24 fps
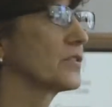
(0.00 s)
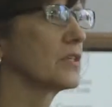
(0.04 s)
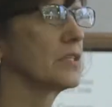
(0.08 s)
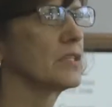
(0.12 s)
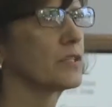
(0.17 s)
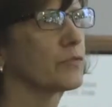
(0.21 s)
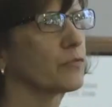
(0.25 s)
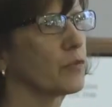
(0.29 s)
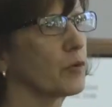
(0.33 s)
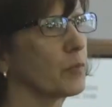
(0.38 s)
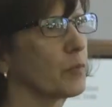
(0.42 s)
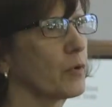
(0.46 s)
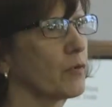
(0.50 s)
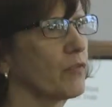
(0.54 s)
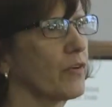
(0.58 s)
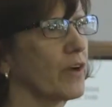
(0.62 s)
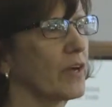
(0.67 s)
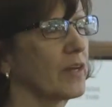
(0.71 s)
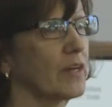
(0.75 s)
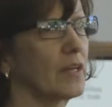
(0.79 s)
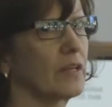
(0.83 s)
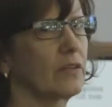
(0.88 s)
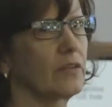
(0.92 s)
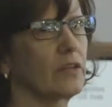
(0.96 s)
residents for
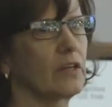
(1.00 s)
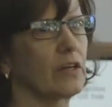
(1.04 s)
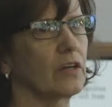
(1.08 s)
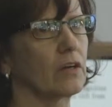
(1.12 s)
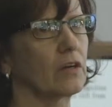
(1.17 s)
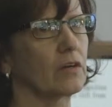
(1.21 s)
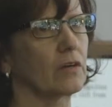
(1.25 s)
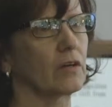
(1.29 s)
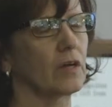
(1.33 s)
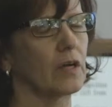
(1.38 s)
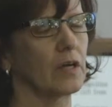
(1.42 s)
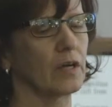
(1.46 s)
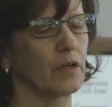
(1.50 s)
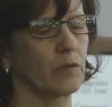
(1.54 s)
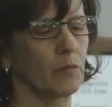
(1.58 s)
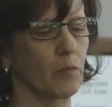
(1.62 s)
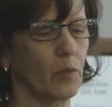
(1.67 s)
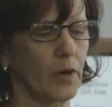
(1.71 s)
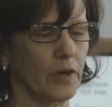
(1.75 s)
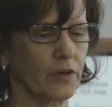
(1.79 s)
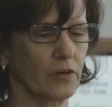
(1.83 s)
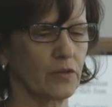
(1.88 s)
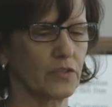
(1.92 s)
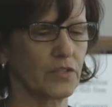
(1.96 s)
providing their
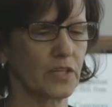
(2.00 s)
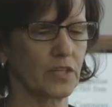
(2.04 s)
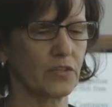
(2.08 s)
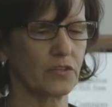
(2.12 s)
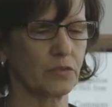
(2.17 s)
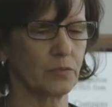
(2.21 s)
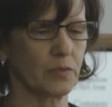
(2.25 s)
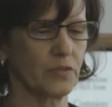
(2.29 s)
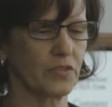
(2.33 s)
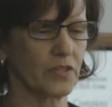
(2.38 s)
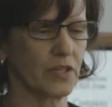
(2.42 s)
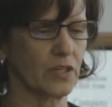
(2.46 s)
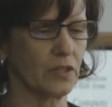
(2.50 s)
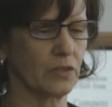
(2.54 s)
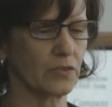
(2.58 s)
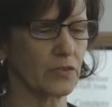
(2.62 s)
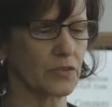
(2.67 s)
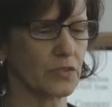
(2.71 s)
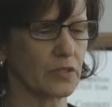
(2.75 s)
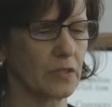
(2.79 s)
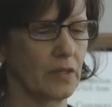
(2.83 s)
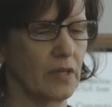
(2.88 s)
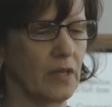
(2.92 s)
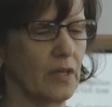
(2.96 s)
water test
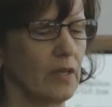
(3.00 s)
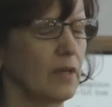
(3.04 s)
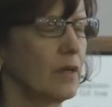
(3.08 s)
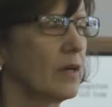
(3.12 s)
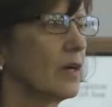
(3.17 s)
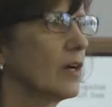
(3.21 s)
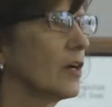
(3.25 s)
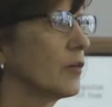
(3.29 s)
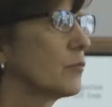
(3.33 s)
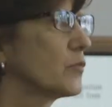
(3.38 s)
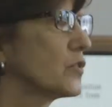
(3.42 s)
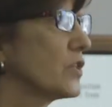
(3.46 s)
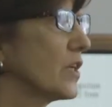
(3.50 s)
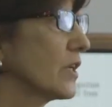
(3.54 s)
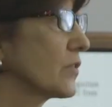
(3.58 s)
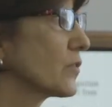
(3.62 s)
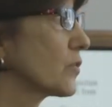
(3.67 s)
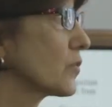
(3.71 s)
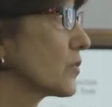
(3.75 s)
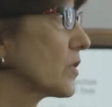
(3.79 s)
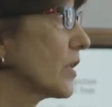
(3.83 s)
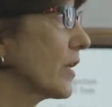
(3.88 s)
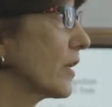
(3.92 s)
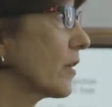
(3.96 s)
results. She
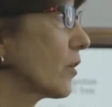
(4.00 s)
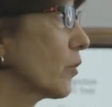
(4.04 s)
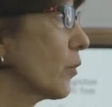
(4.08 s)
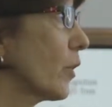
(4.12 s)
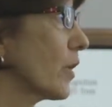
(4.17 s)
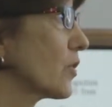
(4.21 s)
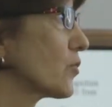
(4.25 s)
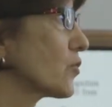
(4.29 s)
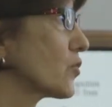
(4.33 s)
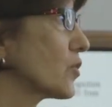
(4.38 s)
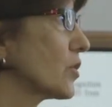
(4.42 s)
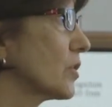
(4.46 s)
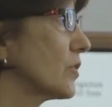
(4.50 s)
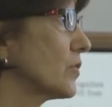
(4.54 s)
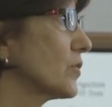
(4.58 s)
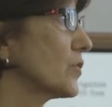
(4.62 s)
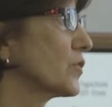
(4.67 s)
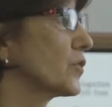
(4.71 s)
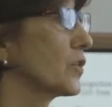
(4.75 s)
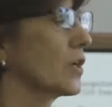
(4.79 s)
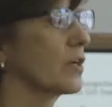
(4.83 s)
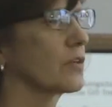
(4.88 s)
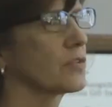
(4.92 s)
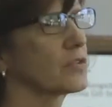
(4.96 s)
answers a lot of
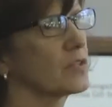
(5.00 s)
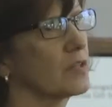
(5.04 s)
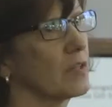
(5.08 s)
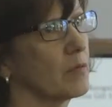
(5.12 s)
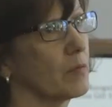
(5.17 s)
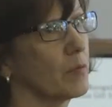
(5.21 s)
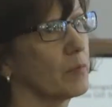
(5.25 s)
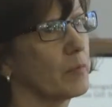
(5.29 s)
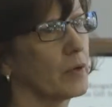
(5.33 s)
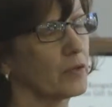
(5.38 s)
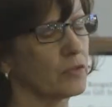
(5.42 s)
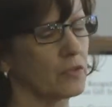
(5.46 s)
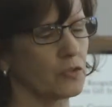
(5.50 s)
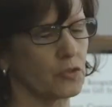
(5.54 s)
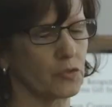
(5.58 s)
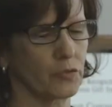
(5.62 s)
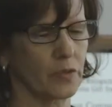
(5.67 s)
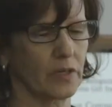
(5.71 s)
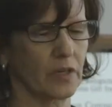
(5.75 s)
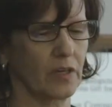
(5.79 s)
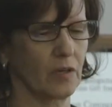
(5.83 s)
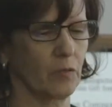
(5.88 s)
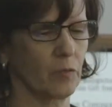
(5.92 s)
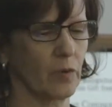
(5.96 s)
questions, talks to them about the
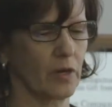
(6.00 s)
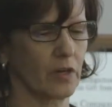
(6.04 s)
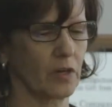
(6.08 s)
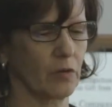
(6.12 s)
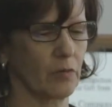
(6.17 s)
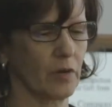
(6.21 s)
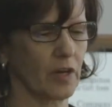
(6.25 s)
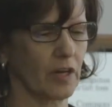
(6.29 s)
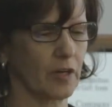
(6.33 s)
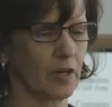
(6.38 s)
drinking water